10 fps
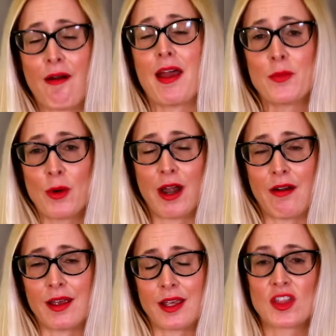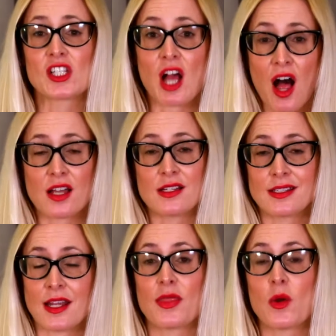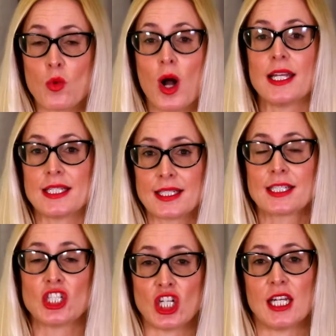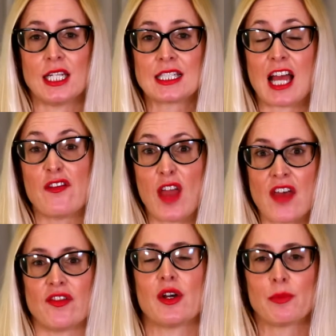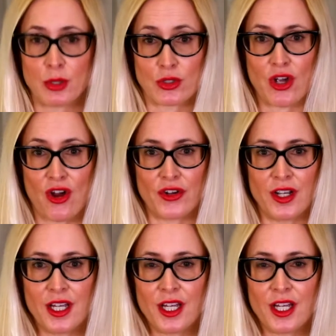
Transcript: I'm wearing the darkest and the widest jeans I've ever put on.